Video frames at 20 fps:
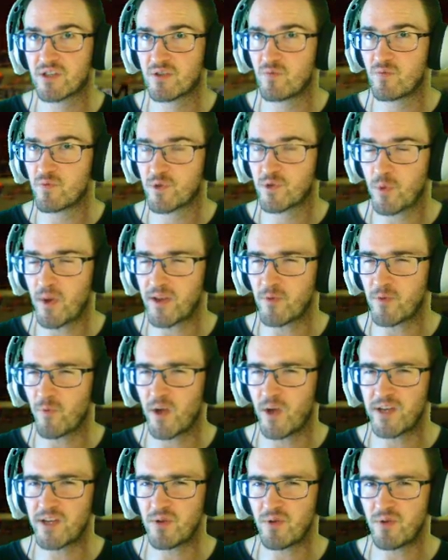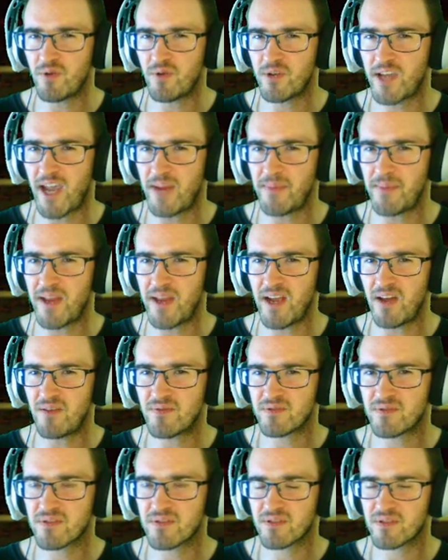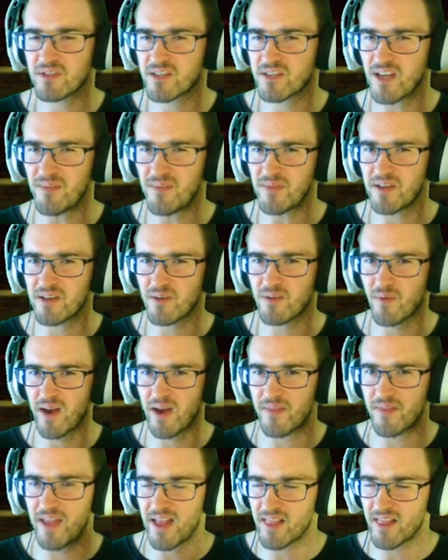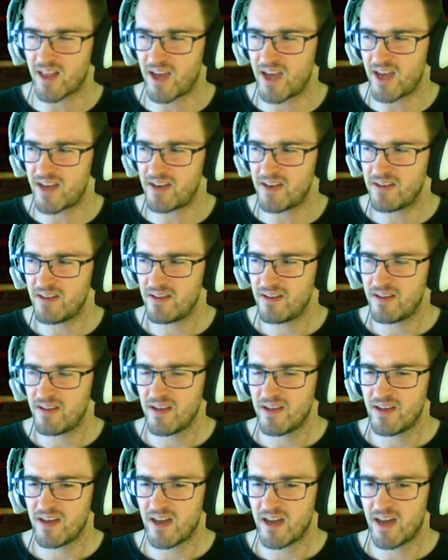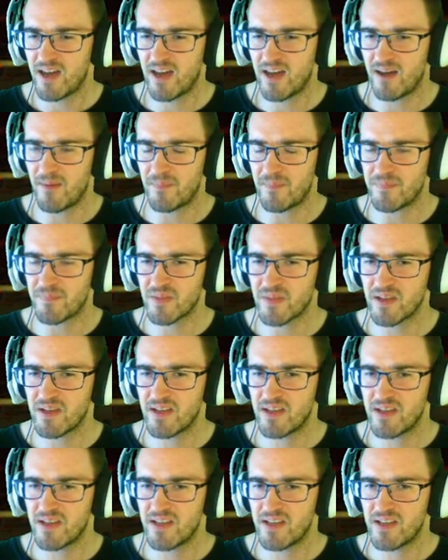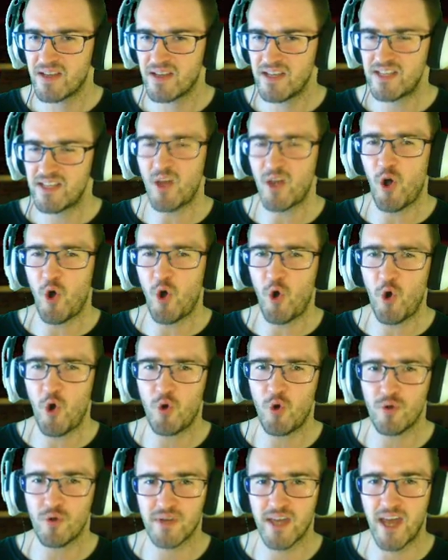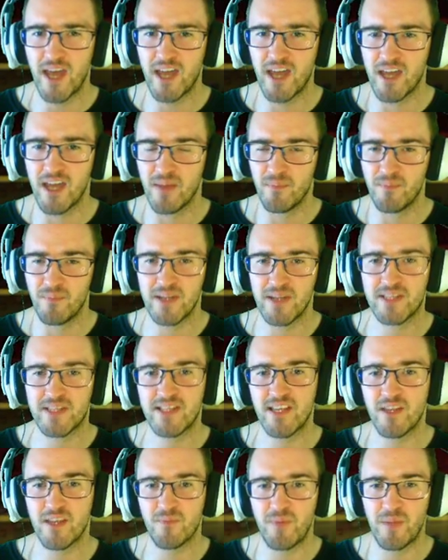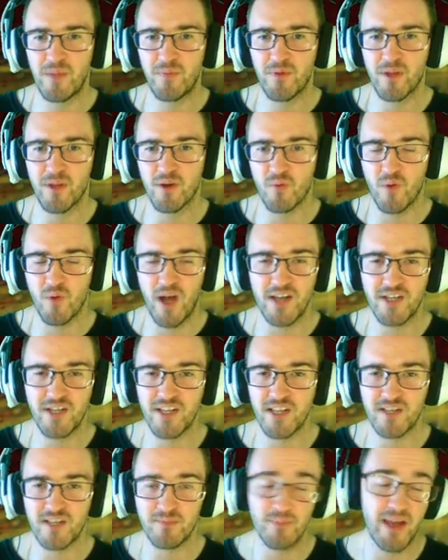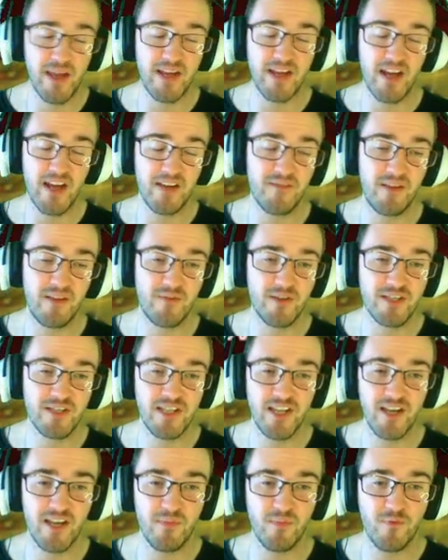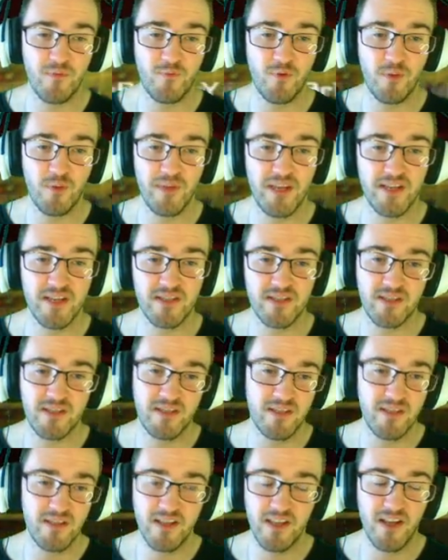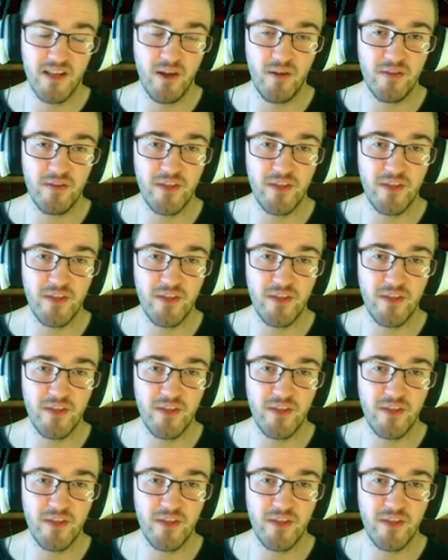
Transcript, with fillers: 21 year old game now, something around that line. Um, this is an old game, but see, the people that are watching this may not have ever seen it before because, you know, the